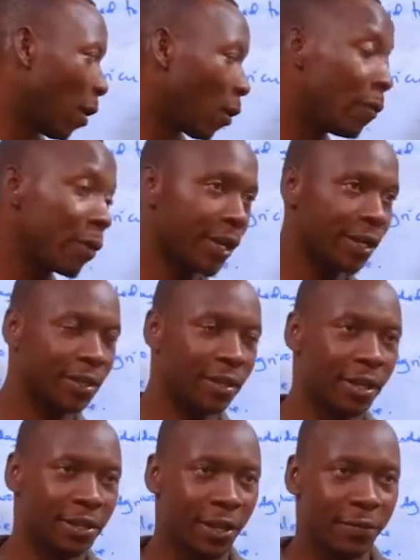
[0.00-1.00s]
accommodate
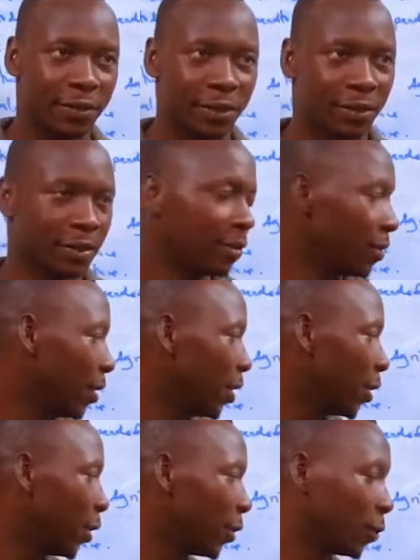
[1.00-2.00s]
the services
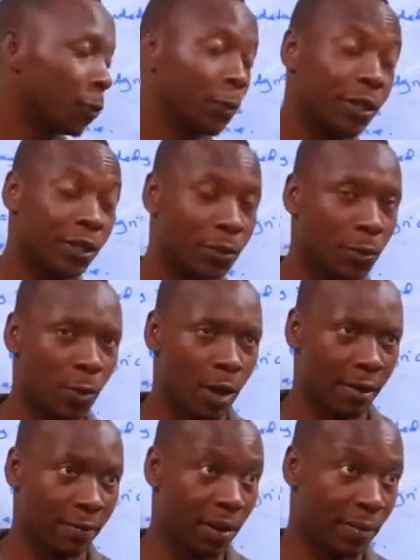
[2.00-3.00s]
to his or
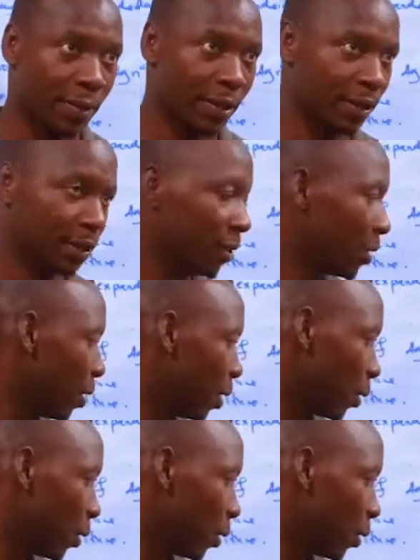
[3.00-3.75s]
her families.